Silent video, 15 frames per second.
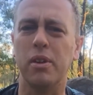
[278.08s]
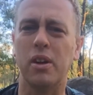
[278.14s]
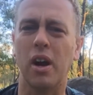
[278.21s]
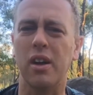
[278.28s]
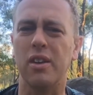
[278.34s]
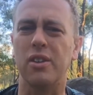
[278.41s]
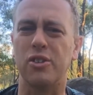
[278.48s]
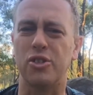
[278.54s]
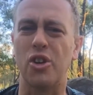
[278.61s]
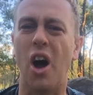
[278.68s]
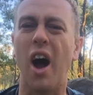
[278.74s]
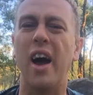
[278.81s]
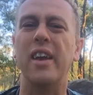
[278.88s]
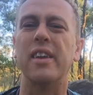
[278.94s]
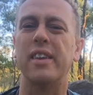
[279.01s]
kind of the
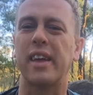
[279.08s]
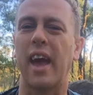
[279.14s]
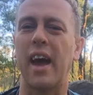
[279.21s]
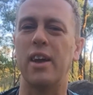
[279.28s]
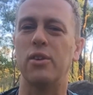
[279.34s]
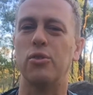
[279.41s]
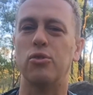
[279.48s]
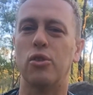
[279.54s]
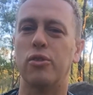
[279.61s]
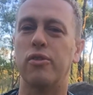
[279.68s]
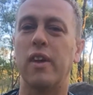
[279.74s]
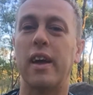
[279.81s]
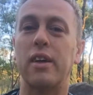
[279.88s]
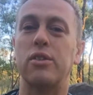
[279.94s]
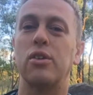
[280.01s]
shine of the candle
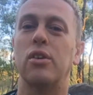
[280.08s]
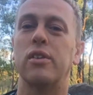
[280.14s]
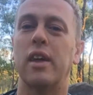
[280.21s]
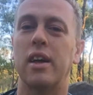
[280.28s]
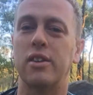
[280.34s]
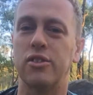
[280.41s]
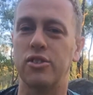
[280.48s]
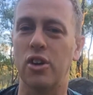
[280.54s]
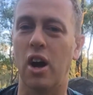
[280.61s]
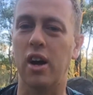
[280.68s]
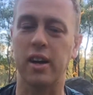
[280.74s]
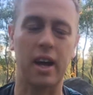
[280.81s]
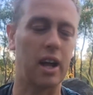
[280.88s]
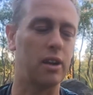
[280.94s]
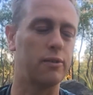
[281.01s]
reflects on that
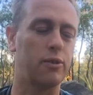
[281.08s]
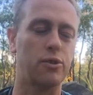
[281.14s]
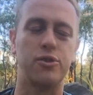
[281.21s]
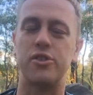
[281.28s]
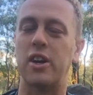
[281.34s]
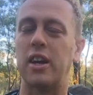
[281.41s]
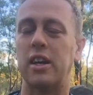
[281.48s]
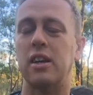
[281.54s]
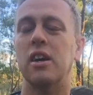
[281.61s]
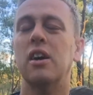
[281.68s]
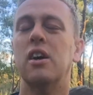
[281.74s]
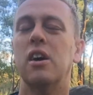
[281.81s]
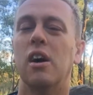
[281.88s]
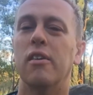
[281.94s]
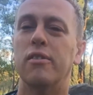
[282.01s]
colourful sheen
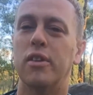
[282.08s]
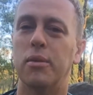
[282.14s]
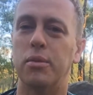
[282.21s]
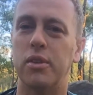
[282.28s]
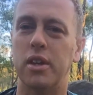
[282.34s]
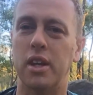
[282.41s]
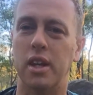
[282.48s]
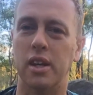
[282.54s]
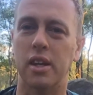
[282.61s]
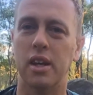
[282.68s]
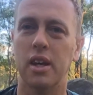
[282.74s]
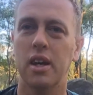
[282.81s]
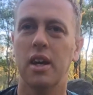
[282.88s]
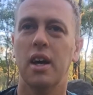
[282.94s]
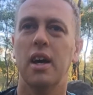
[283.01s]
of the obsidian.
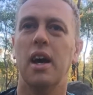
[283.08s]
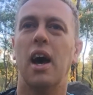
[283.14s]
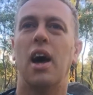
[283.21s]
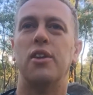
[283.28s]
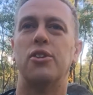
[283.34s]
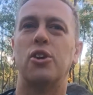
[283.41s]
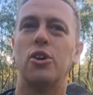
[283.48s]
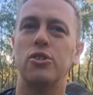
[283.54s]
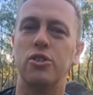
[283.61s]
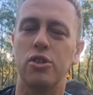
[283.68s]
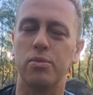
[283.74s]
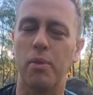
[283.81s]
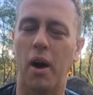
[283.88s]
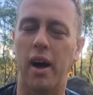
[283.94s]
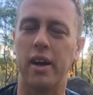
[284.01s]
As your
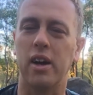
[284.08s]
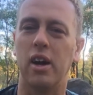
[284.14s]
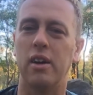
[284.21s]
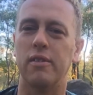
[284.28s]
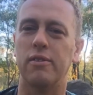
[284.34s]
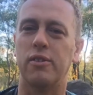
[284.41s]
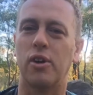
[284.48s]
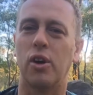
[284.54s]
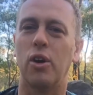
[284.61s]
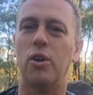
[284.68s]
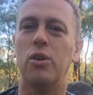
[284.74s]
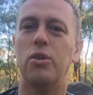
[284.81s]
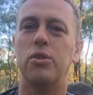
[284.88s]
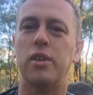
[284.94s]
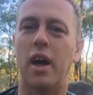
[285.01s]
conscious mind kind of
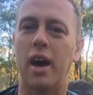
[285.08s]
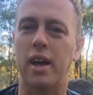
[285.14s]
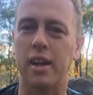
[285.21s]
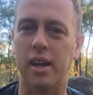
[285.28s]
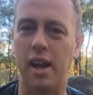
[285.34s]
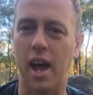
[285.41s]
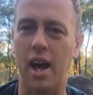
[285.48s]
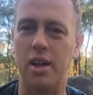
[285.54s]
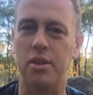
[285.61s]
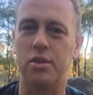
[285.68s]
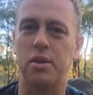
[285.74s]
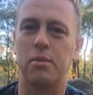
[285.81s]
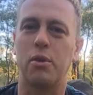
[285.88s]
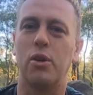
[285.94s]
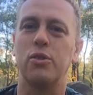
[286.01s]
goes out, allow the
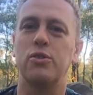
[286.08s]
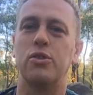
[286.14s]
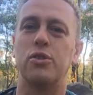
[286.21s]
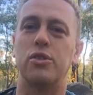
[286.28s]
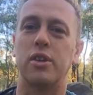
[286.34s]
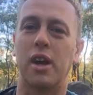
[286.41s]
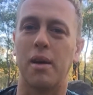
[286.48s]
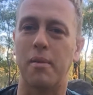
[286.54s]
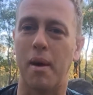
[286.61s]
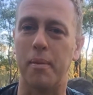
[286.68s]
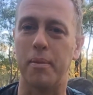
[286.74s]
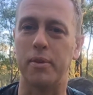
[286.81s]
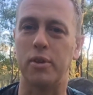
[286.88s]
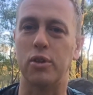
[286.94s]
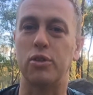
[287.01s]
subconscious to come
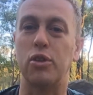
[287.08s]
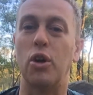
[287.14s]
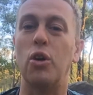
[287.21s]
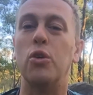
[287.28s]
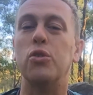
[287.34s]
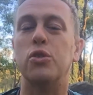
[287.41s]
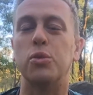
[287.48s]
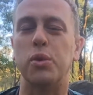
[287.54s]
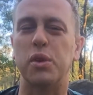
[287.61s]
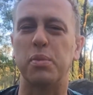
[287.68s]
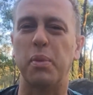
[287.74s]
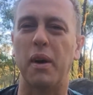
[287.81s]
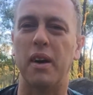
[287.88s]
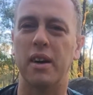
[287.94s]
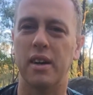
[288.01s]
up and your soul to
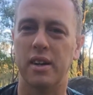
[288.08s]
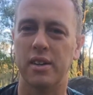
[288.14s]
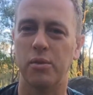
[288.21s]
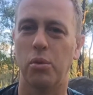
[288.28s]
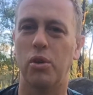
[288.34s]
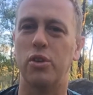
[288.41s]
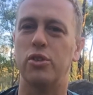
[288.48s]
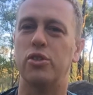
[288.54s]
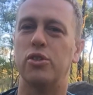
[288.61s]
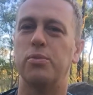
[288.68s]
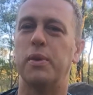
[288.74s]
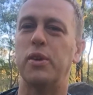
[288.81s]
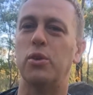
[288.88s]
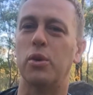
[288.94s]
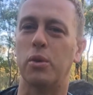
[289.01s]
whisper what you should
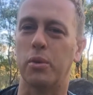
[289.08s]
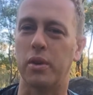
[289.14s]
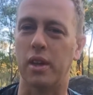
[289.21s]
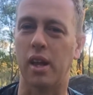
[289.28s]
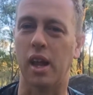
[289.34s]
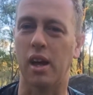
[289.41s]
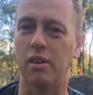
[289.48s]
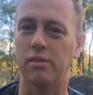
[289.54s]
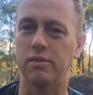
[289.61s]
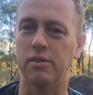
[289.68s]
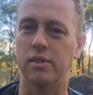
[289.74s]
be doing with your love.